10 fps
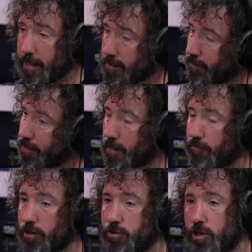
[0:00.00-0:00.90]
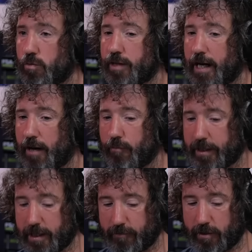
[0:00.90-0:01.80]
Because I think if you can do that,
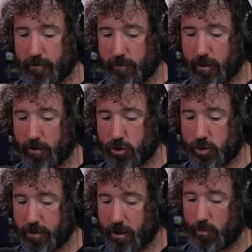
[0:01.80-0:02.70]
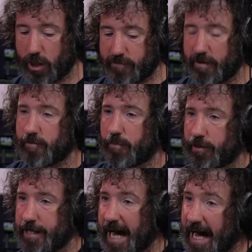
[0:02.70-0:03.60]
we can have a something that works for
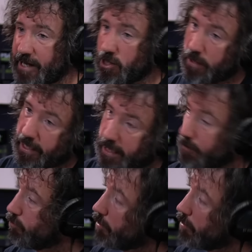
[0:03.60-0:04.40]
everybody and we can keep the